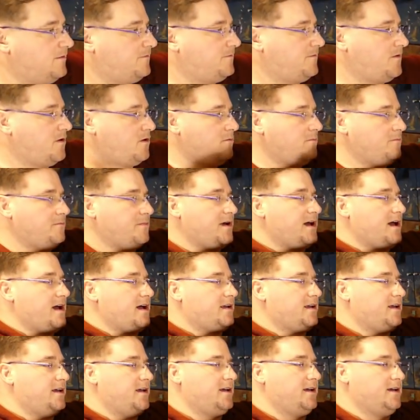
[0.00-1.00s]
foam
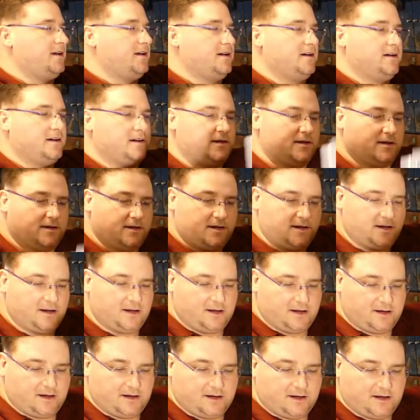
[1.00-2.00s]
packing.
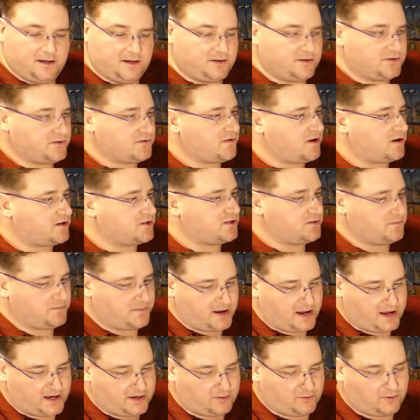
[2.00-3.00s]
Instruction
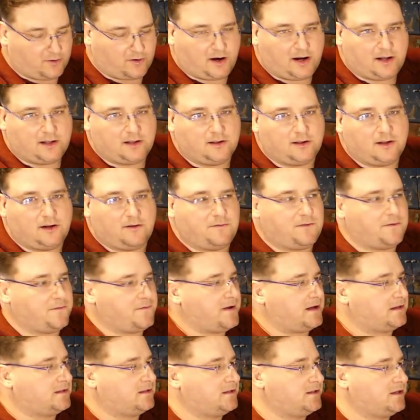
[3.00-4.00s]
manual. I love the
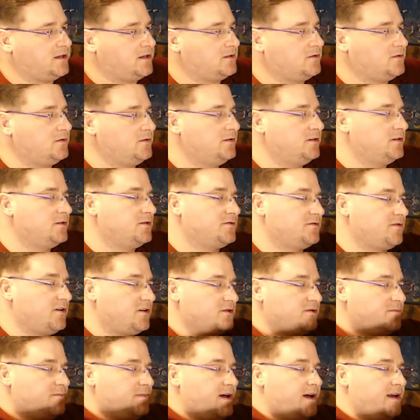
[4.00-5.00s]
fact that they include an
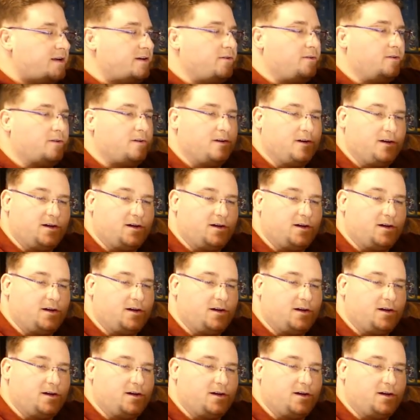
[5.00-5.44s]
instruction manual.